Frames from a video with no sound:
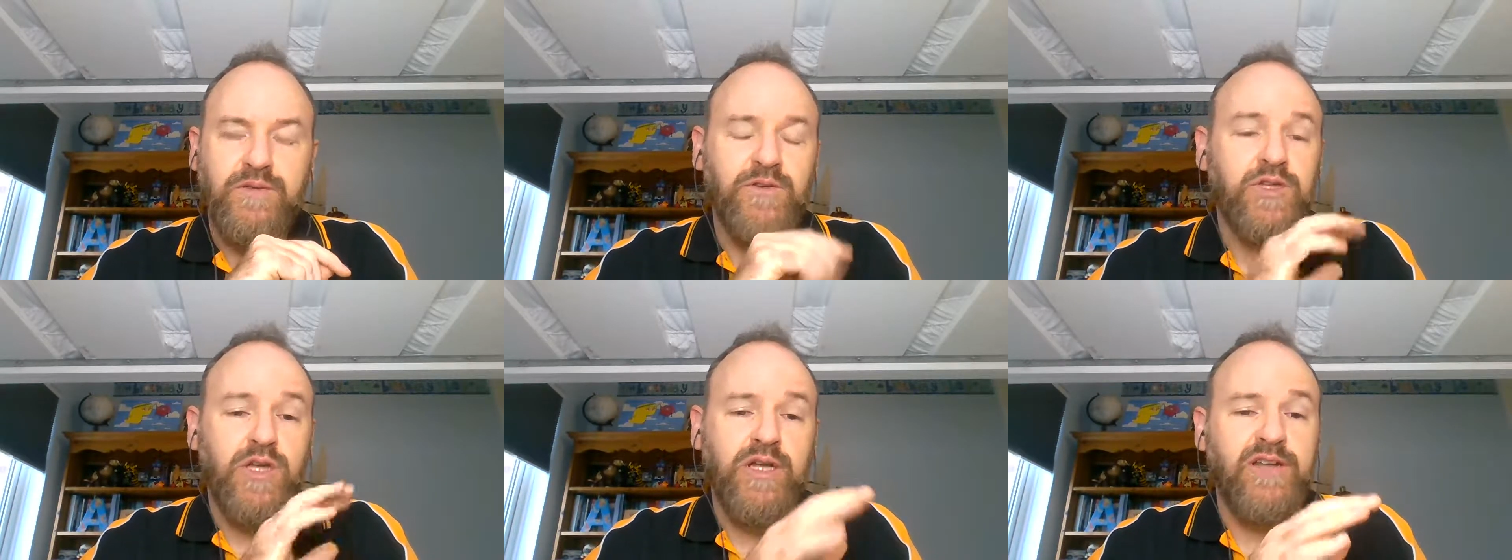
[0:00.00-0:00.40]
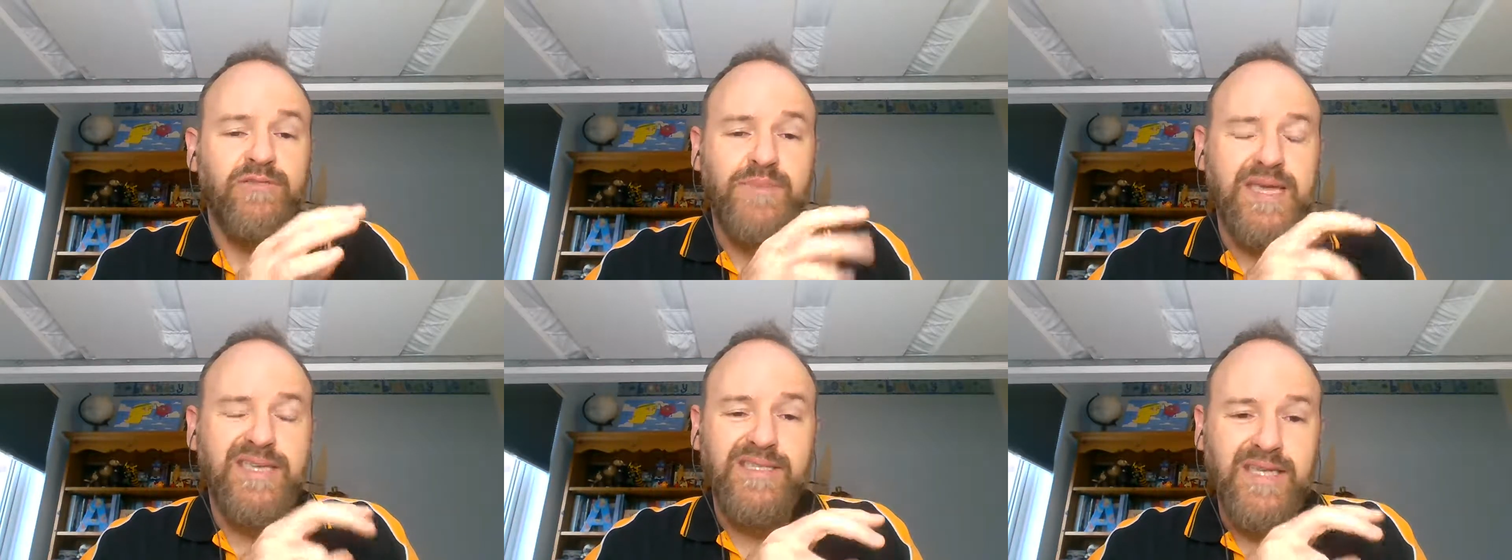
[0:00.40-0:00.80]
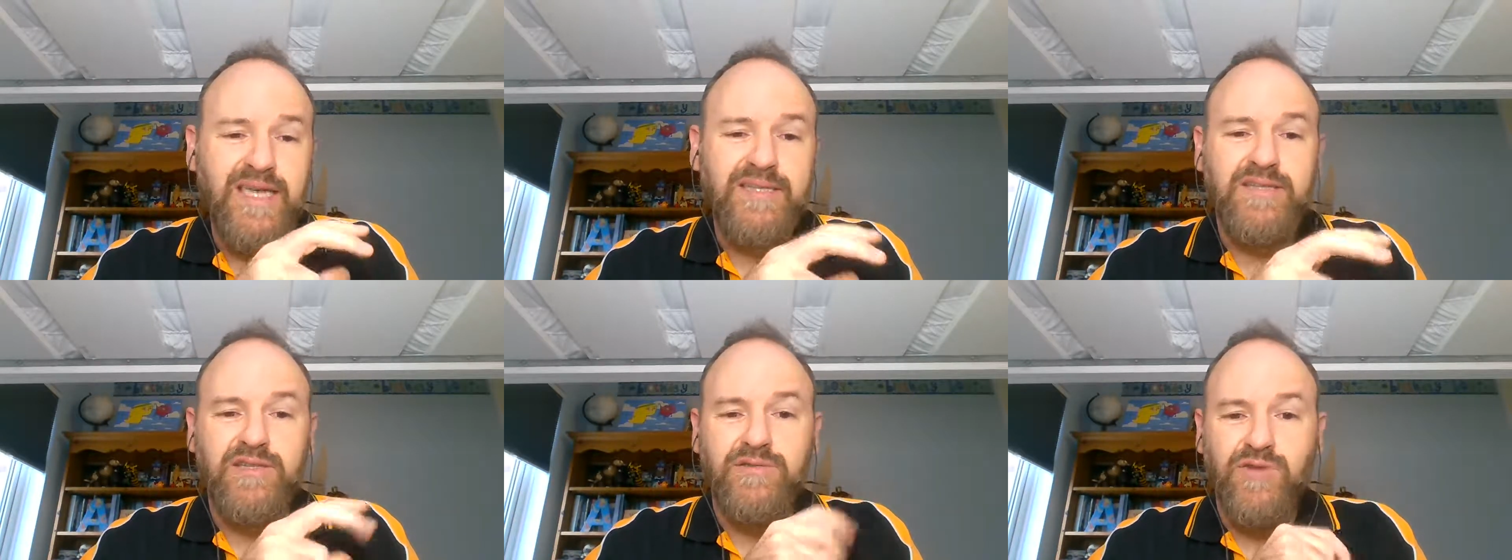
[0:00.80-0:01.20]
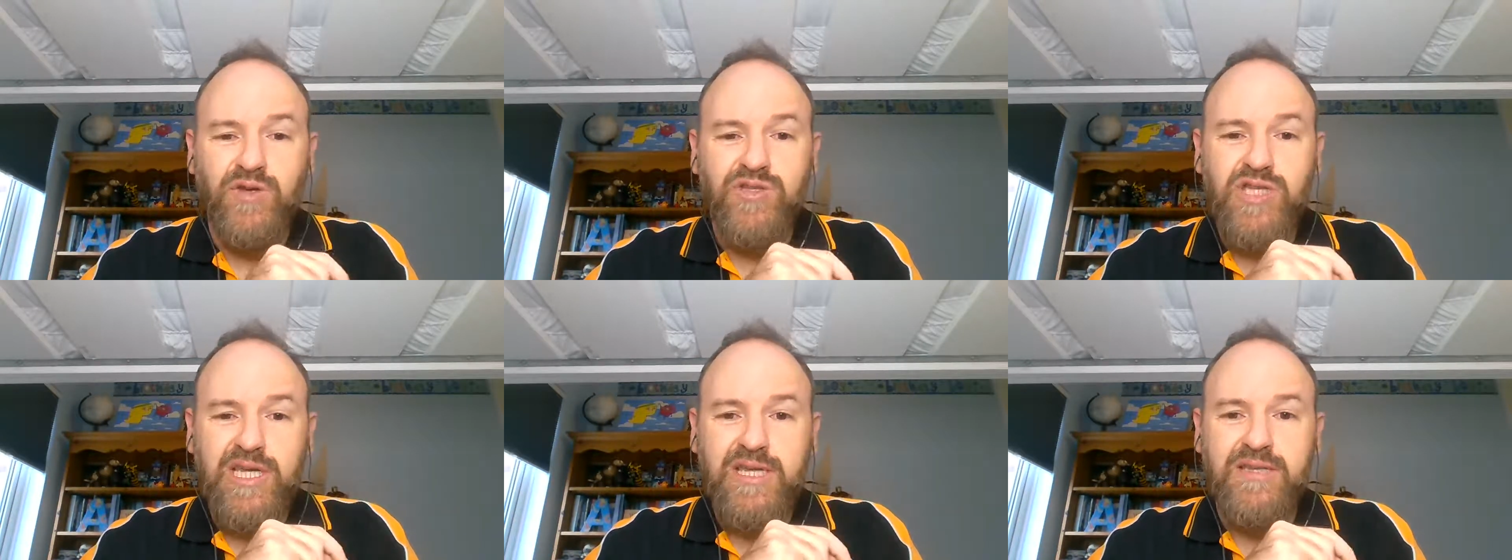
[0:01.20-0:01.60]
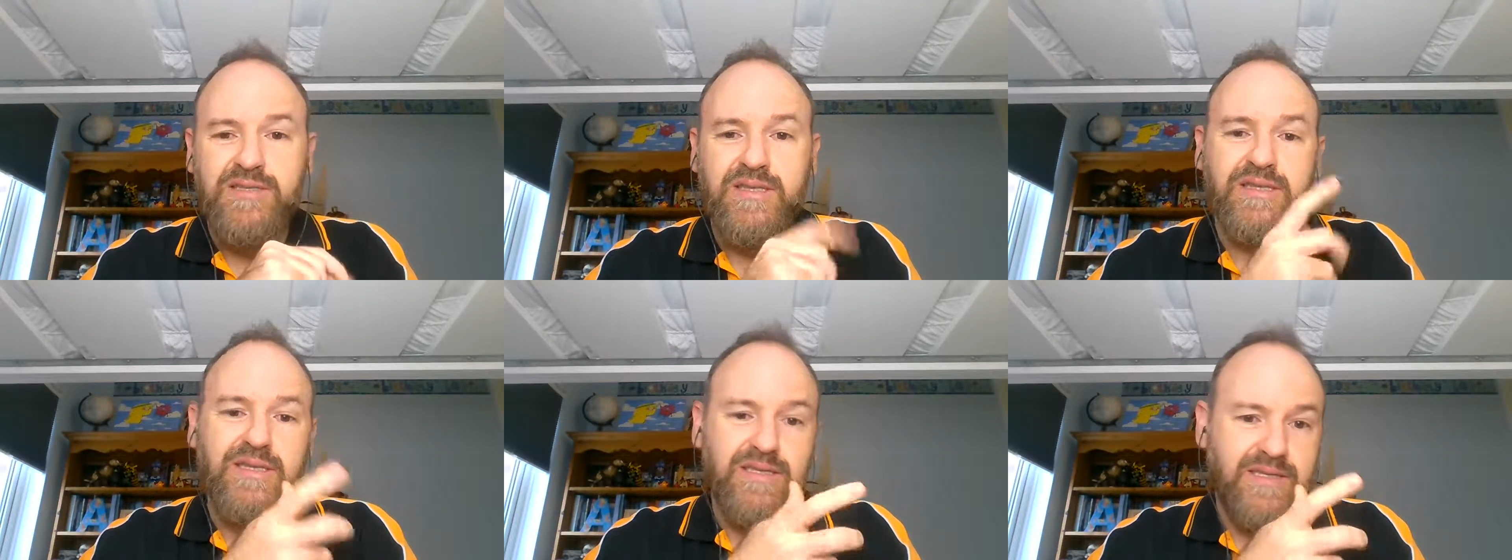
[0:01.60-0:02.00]
don't have bees yet and you've got chickens,
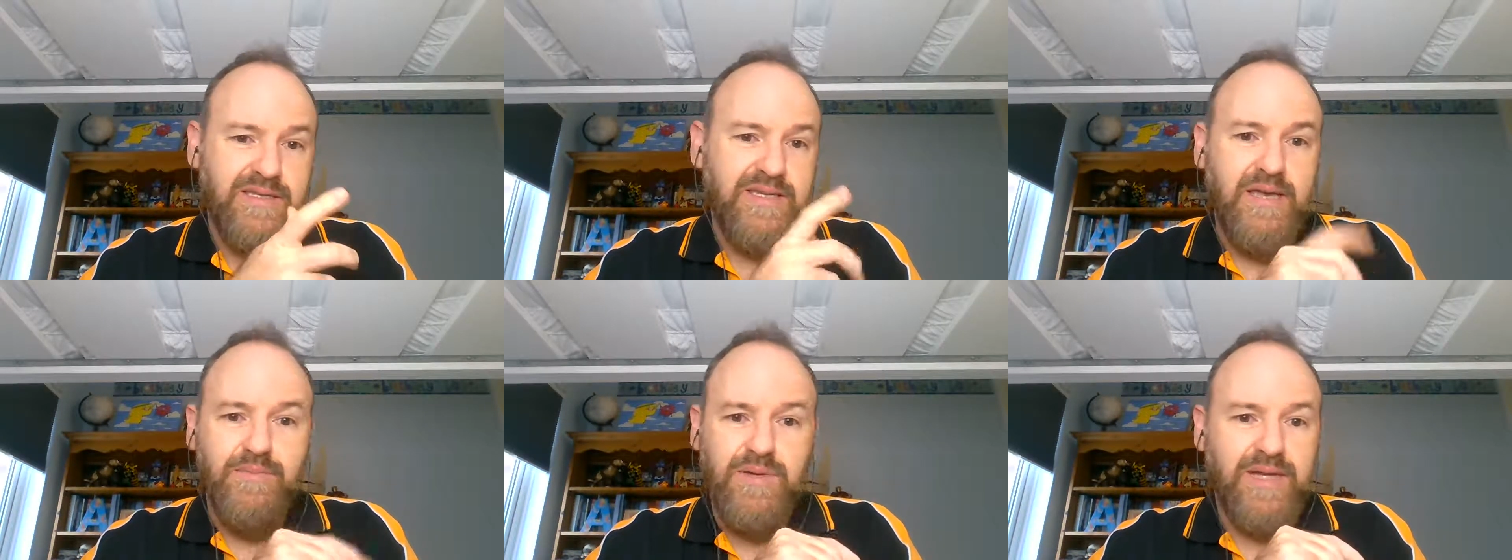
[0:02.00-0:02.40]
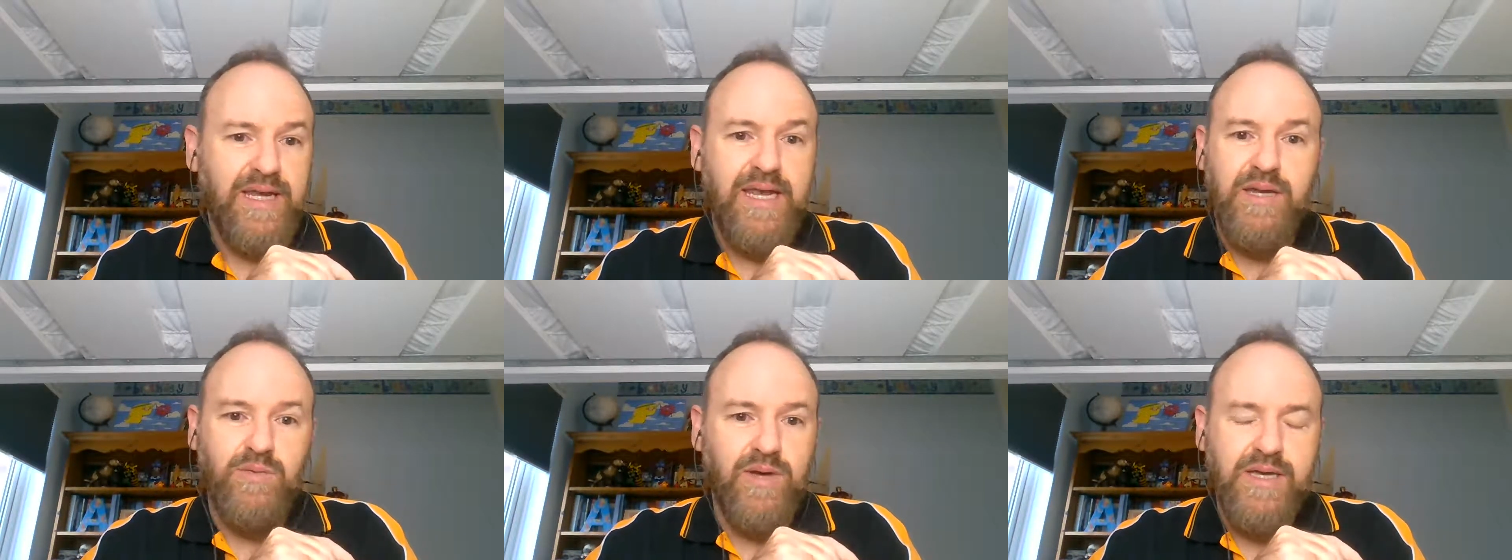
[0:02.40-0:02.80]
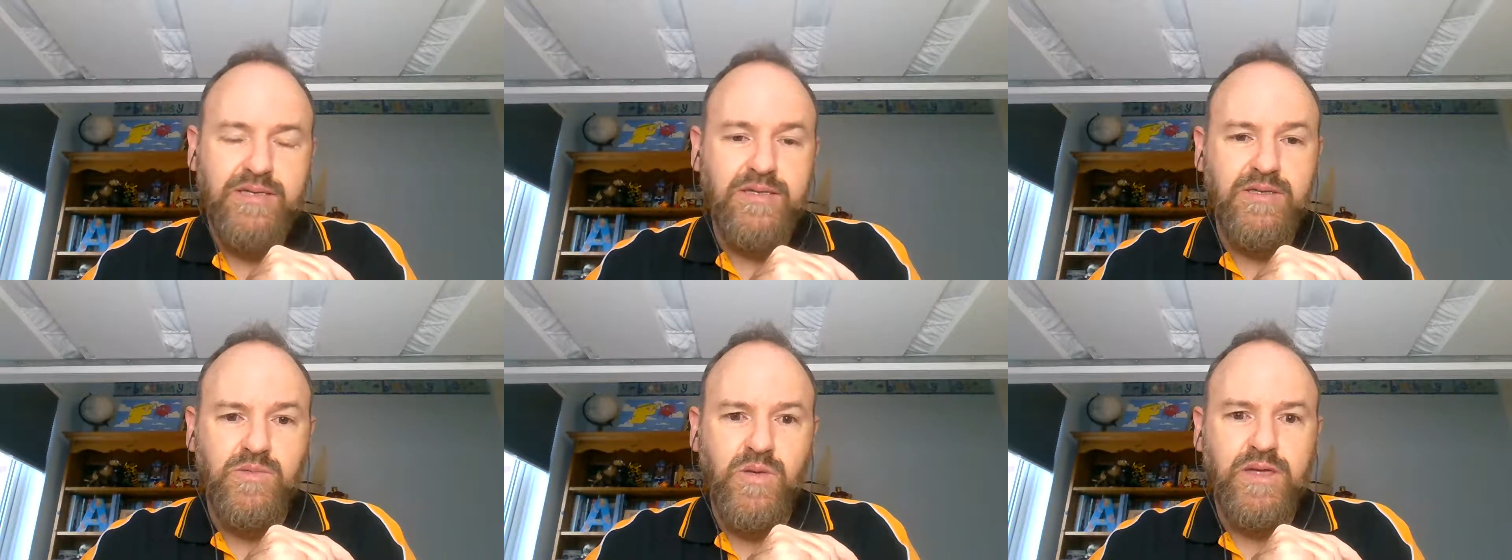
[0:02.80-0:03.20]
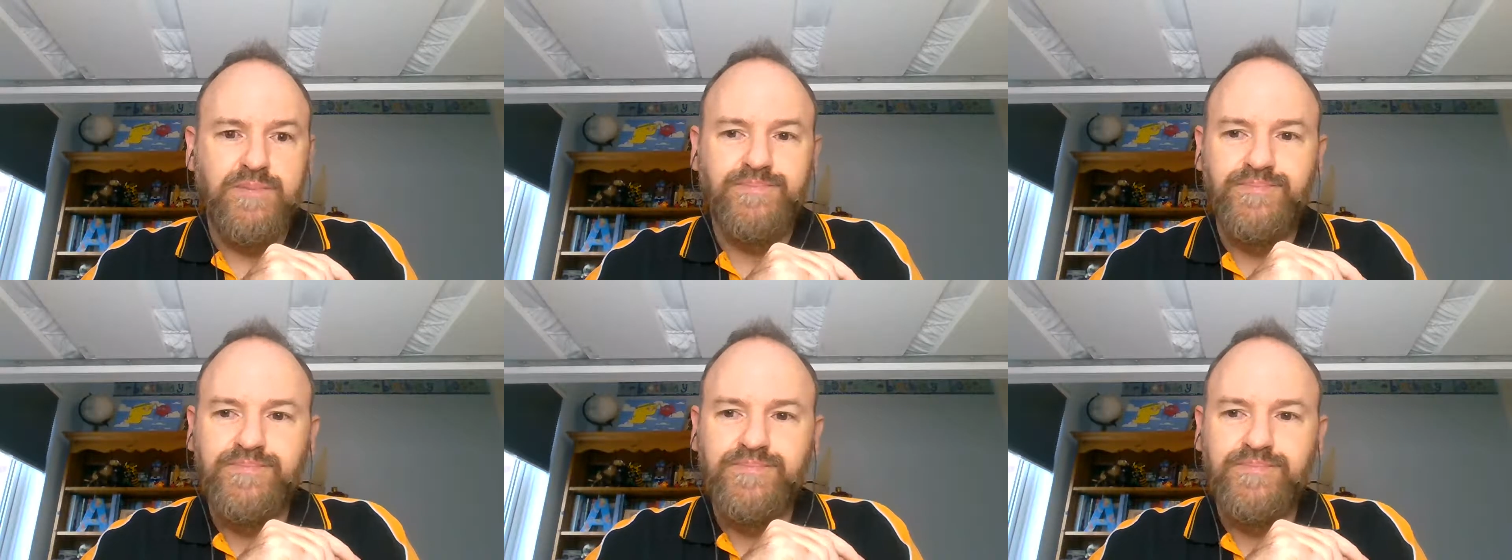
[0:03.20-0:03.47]
that this is happening anyways as well.